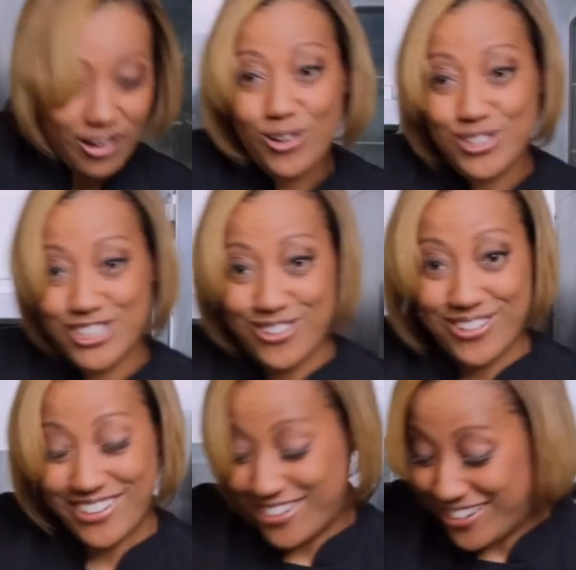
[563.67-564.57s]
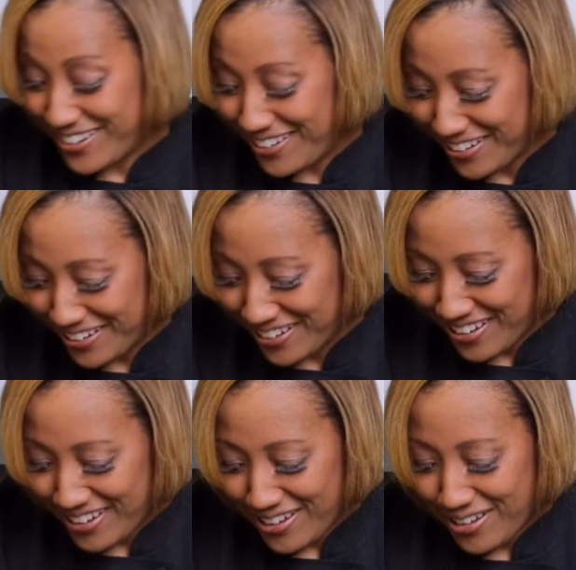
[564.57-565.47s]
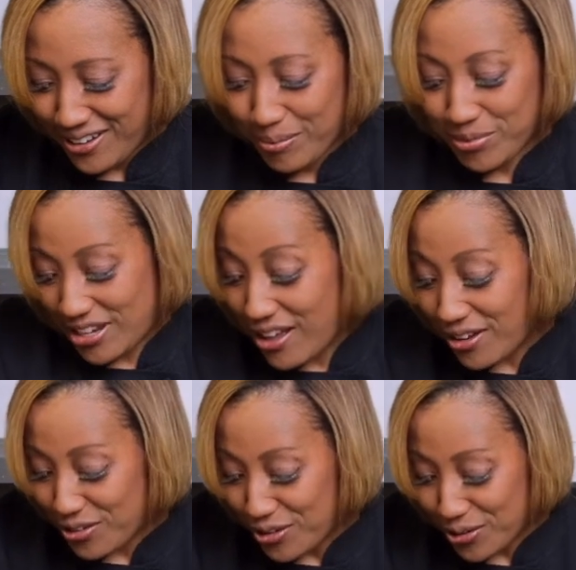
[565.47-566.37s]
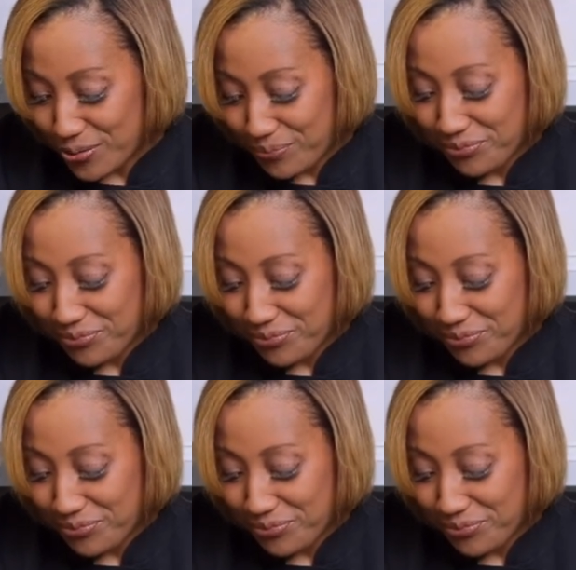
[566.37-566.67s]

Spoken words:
oh so good. I'm telling you,